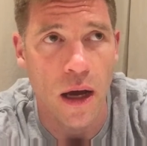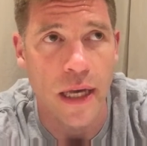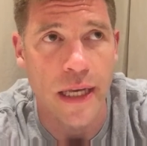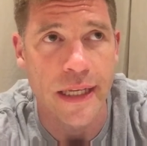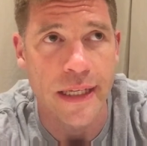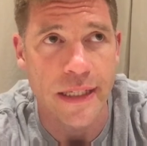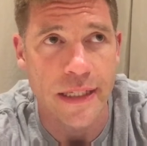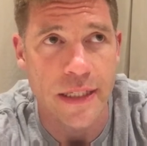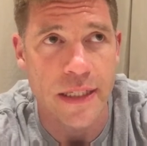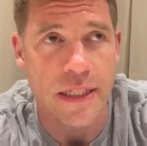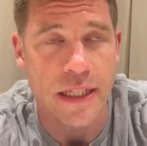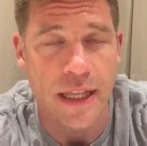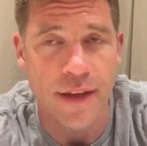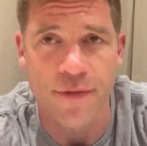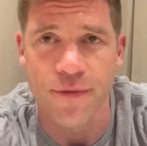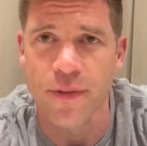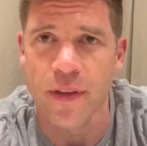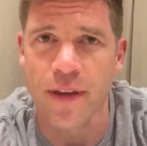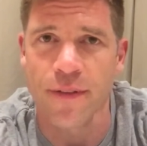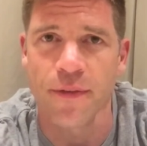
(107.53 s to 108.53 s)
It's
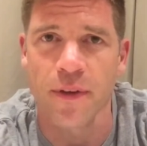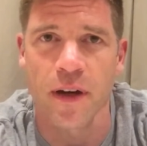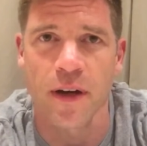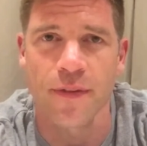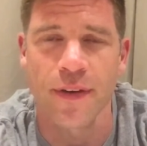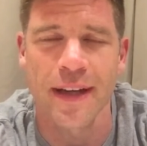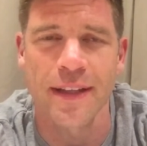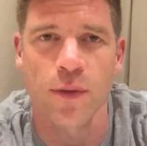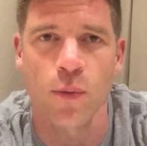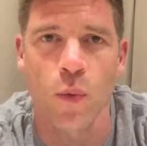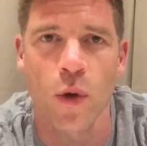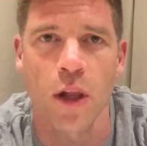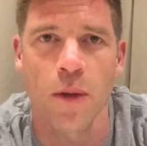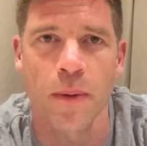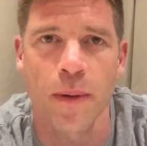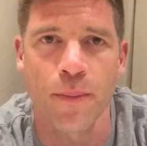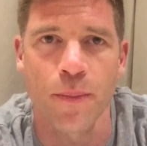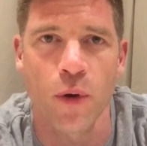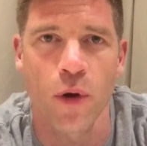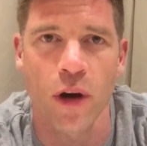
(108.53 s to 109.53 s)
they've kind of had the
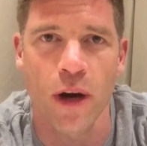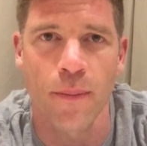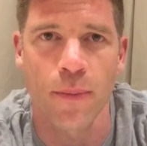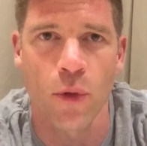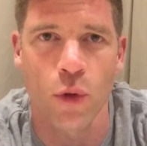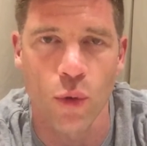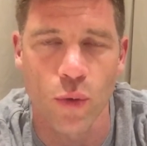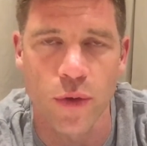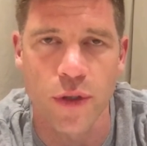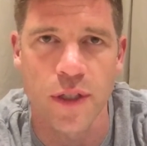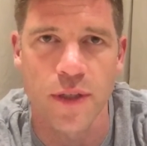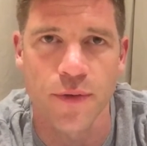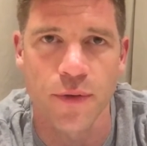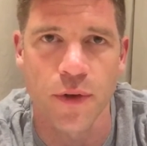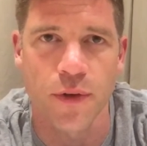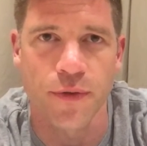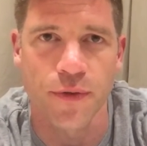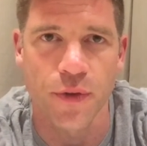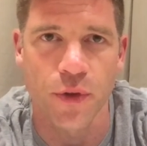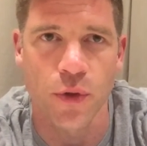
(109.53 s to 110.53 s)
well-being program launched
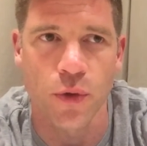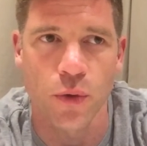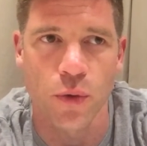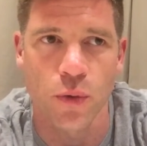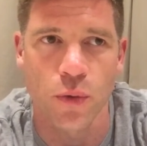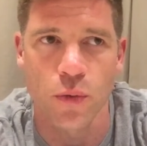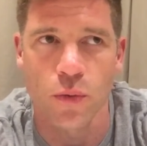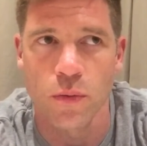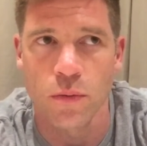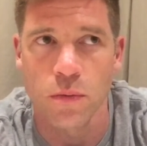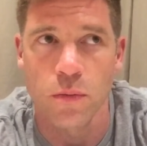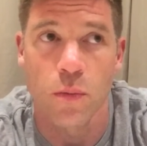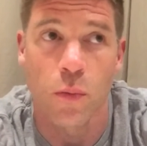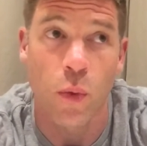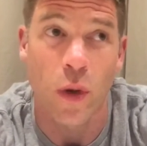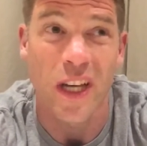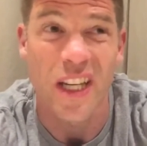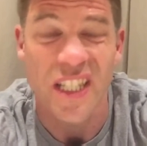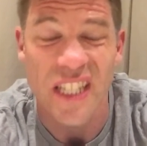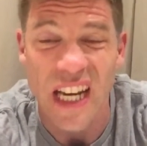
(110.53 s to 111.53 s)
for a few
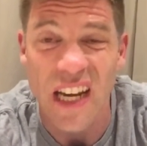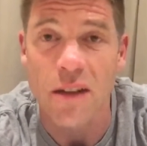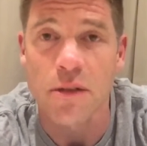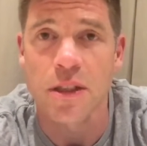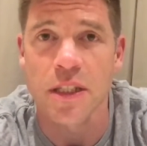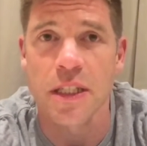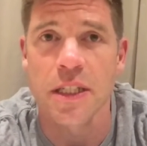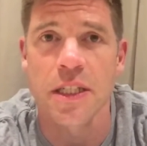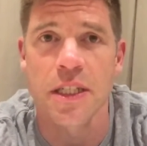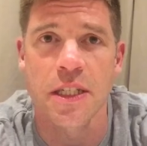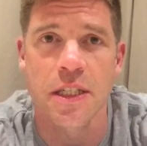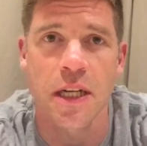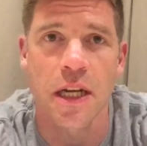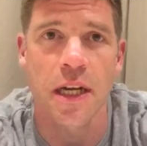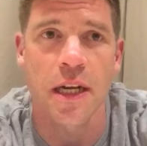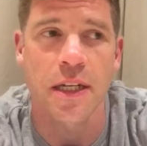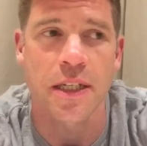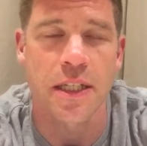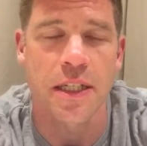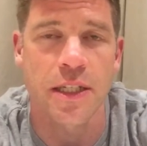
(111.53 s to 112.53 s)
weeks now since
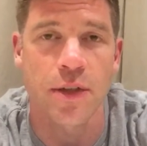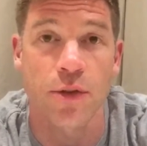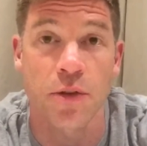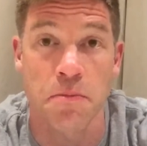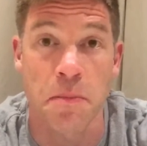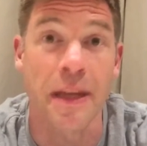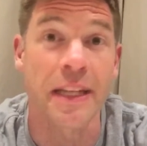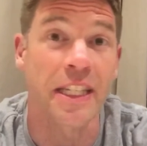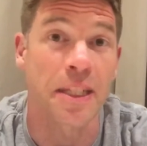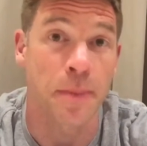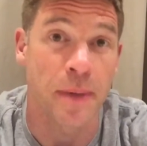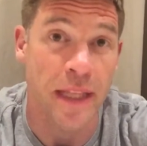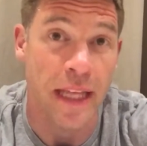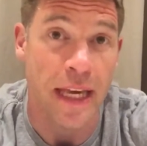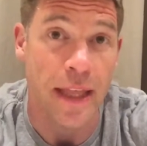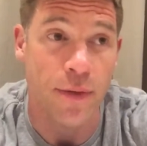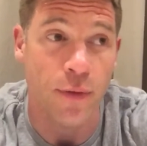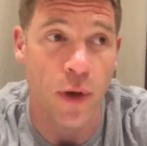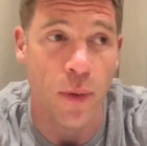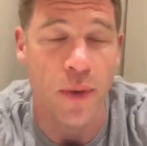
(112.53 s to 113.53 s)
I was meant to be
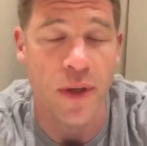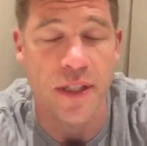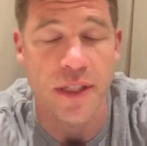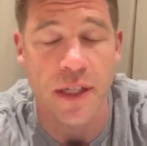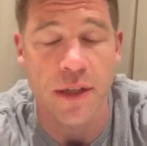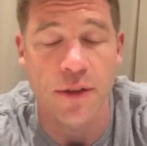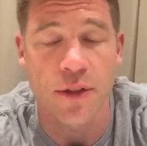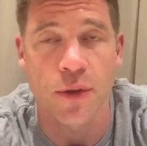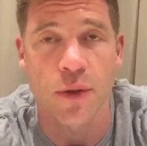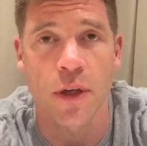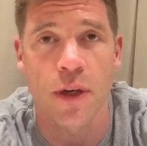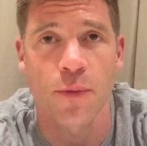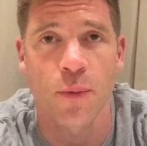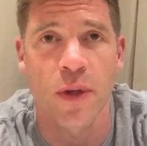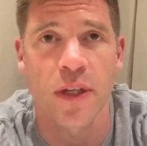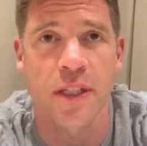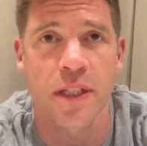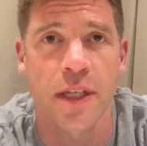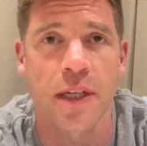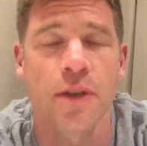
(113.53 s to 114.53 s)
there 3 weeks ago, 2.5
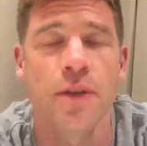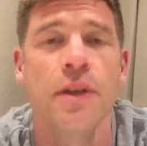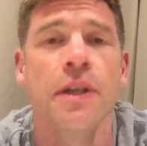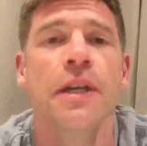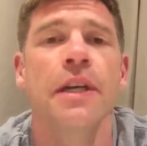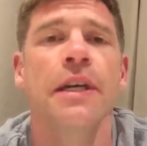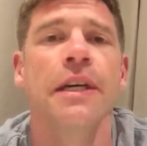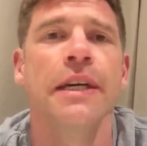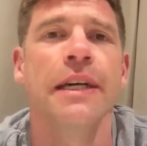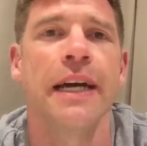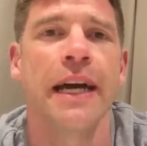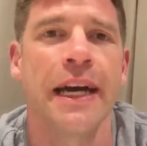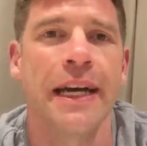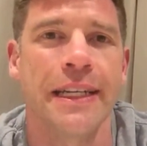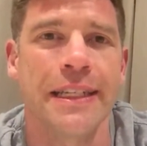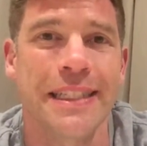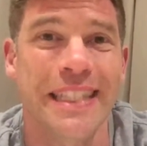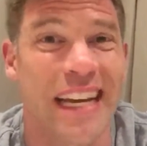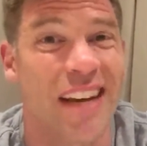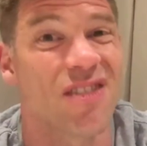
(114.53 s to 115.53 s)
weeks ago.
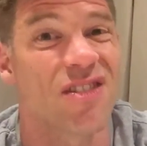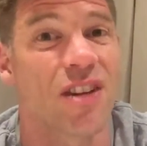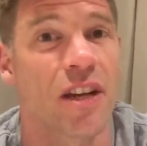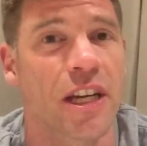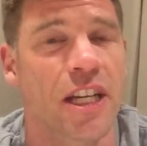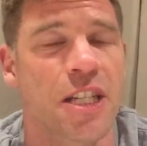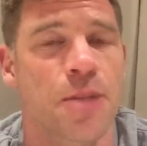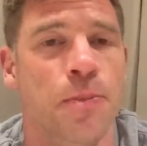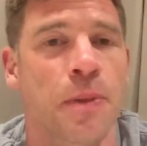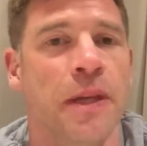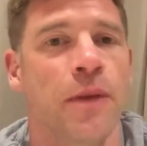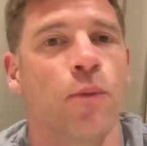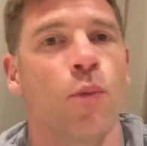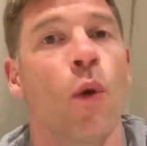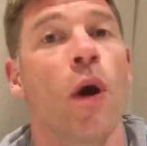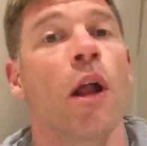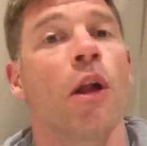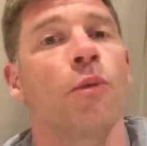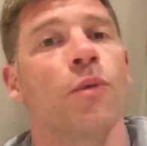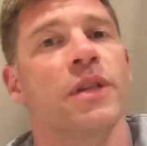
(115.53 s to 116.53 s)
And sounds like it's been
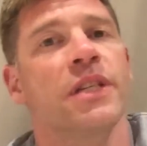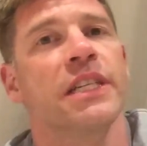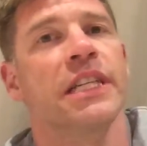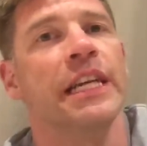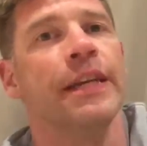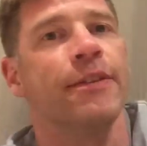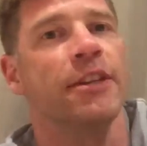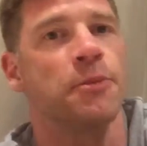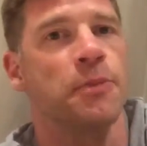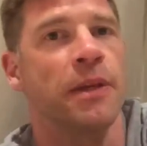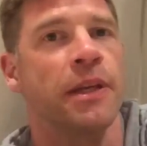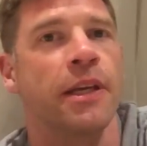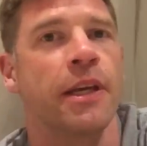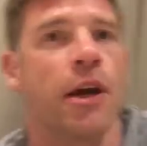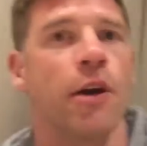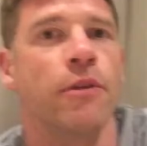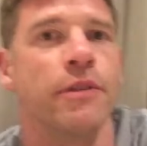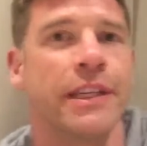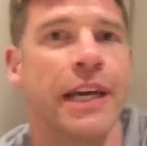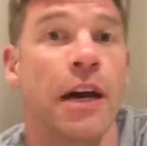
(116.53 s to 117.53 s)
well received. It's been
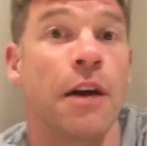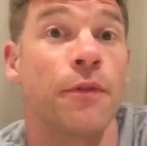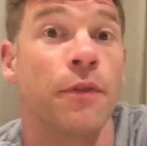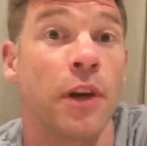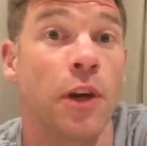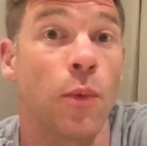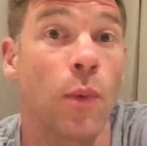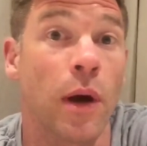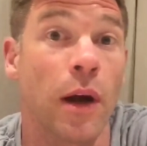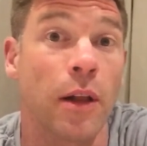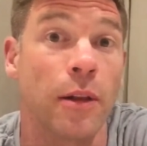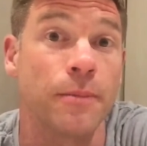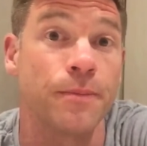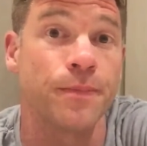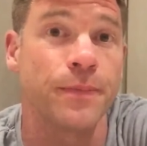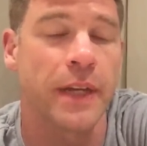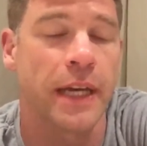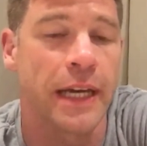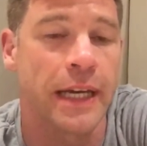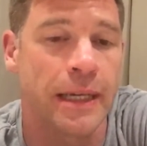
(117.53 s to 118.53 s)
going down very well.
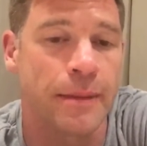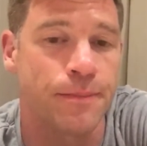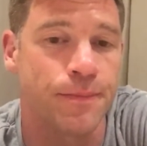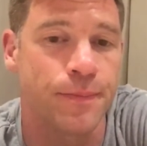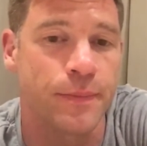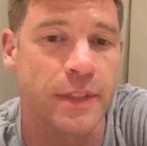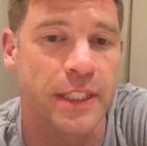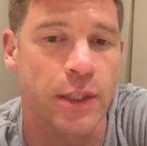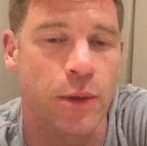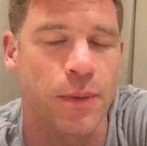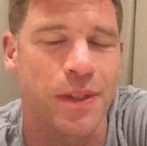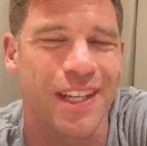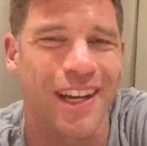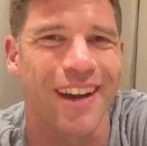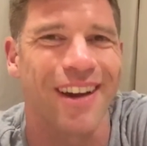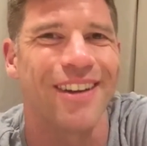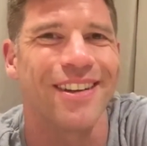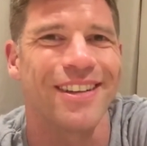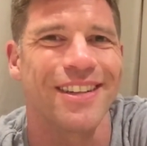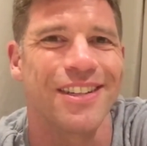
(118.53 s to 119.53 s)
So obviously
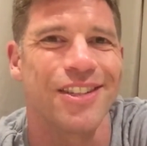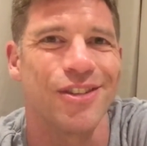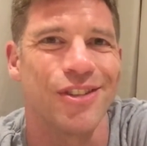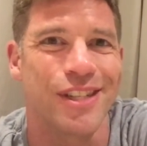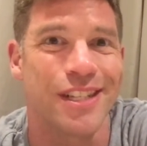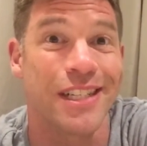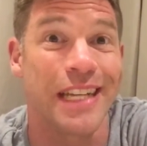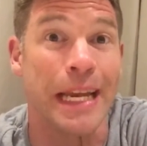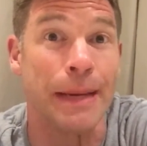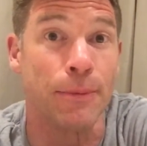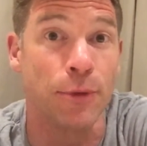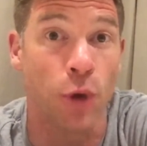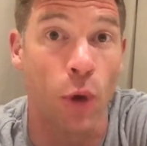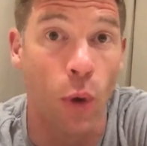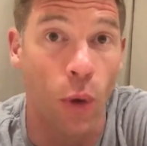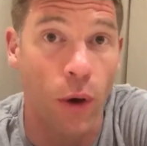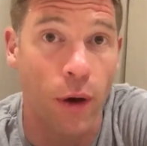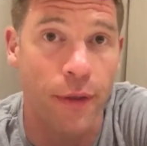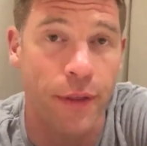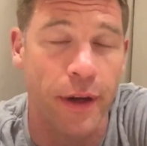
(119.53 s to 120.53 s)
I can't just do the same
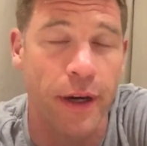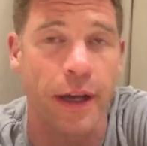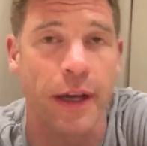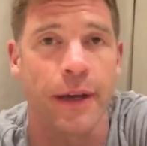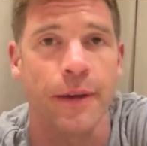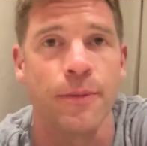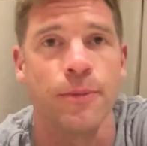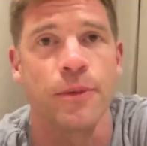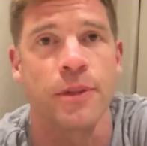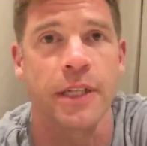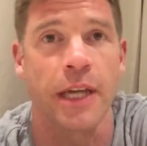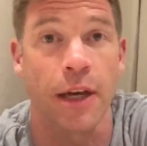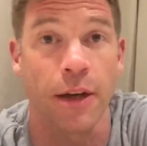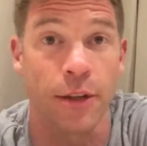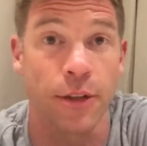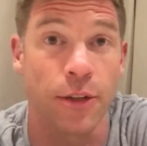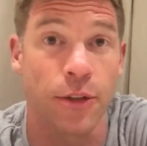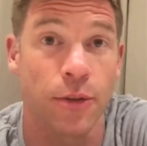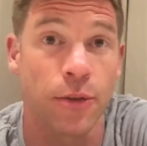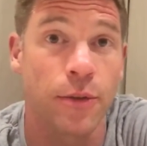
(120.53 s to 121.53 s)
talk that I was
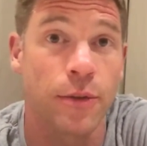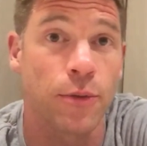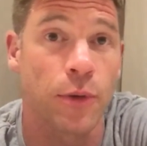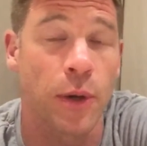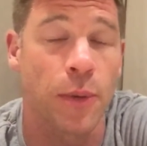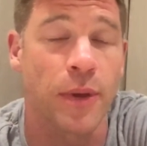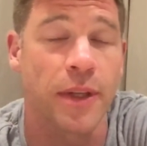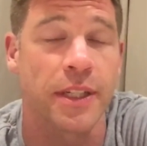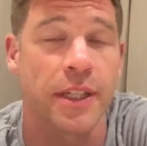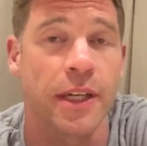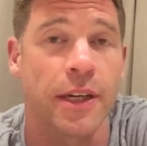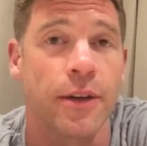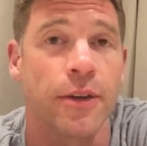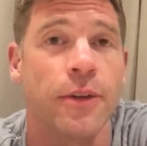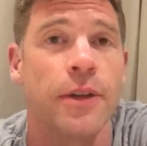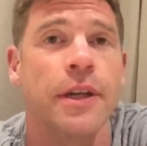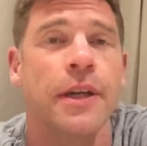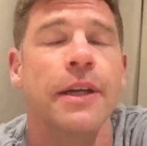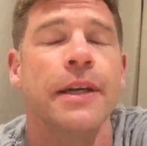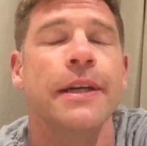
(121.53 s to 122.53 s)
gonna do 3 weeks
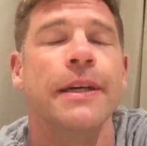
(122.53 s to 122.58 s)
ago,